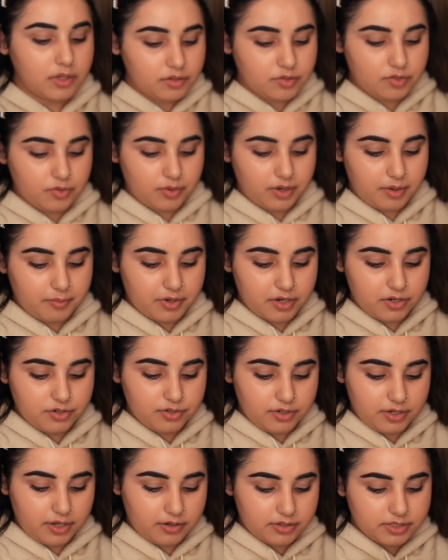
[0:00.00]
So what I'm going to
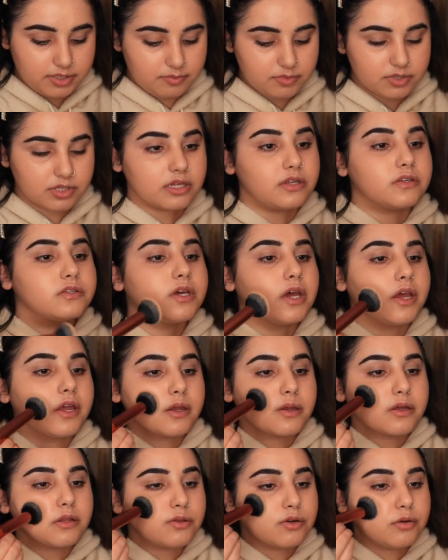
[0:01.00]
do now is I'm just going to
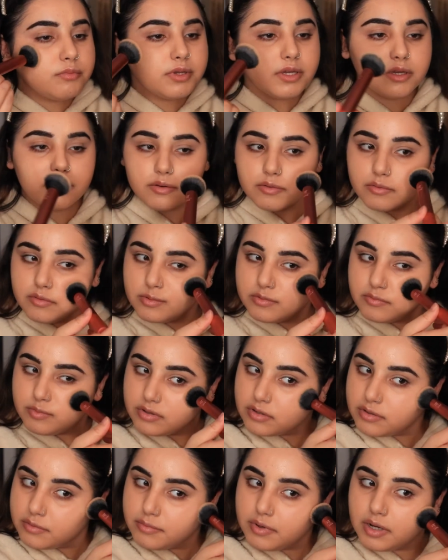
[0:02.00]
take a little bit,
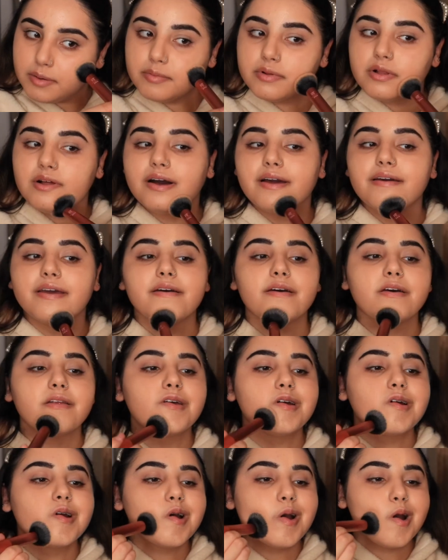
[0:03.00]
apply it,
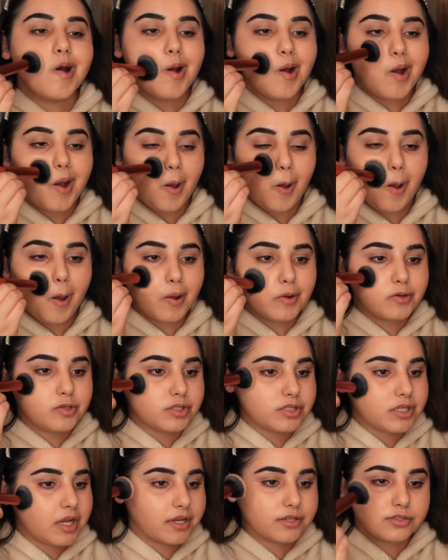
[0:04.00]

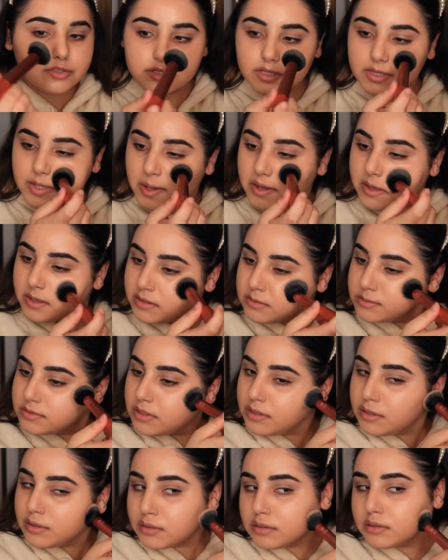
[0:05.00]
just extra layers
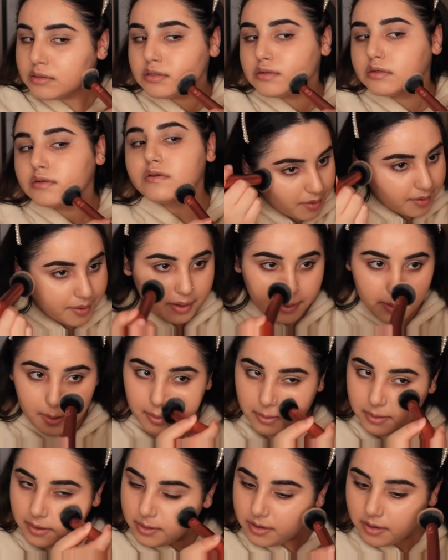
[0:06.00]
on,
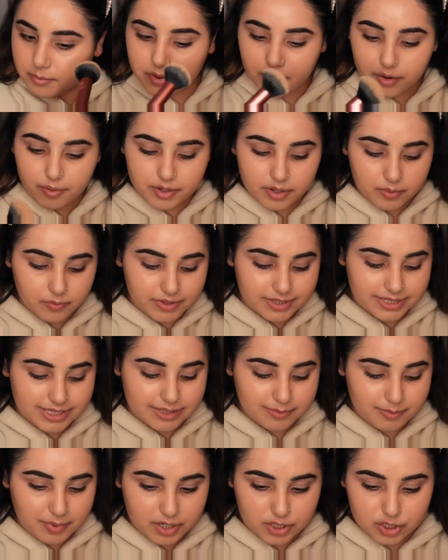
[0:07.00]
and then I'm going in with a
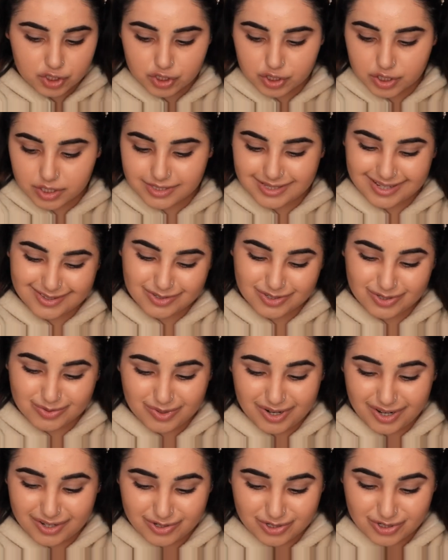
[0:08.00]
sponge because that's just
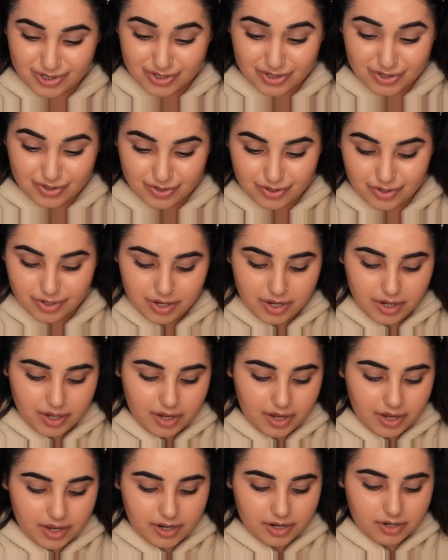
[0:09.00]
what I usually do.
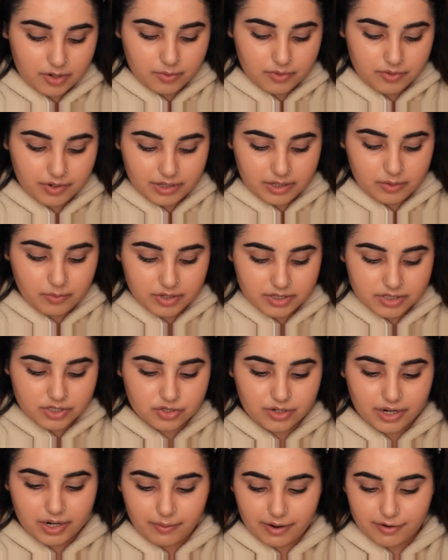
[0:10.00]
And I don't really want to
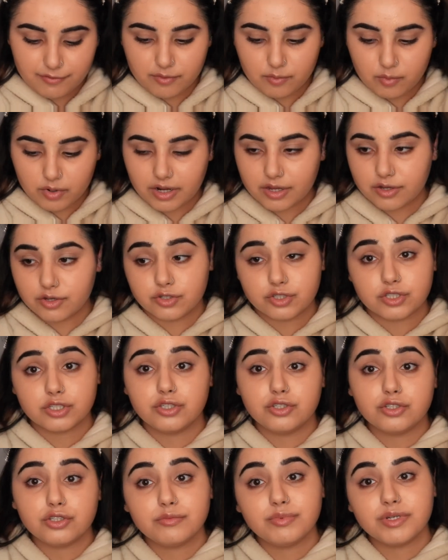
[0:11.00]
stray away from what I
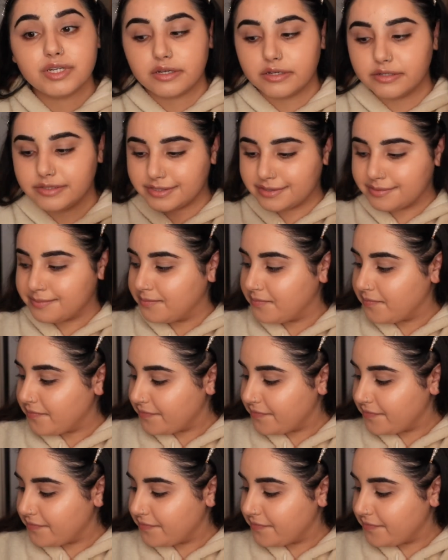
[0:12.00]
usually do because